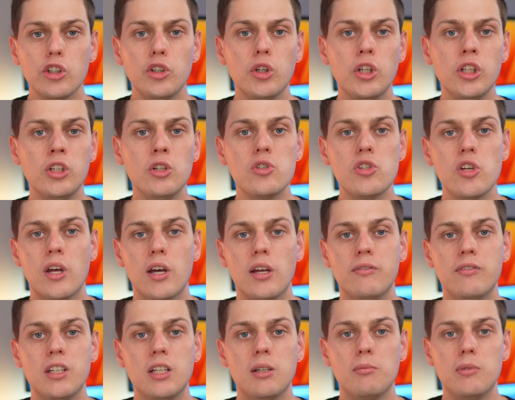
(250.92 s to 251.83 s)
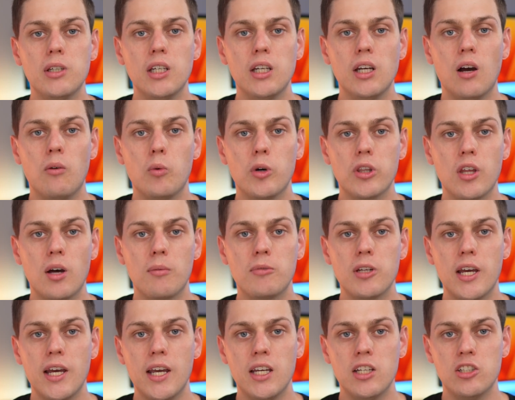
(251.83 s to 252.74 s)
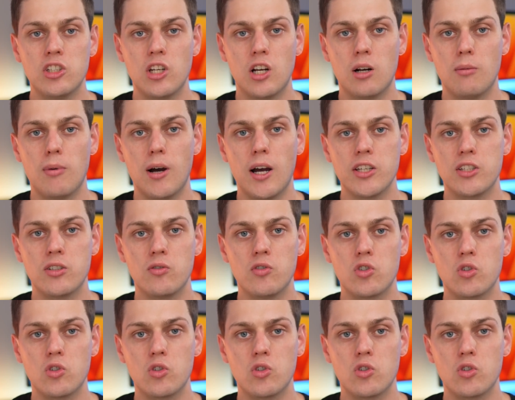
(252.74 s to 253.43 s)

You can use an NVMe with up to 8 terabytes of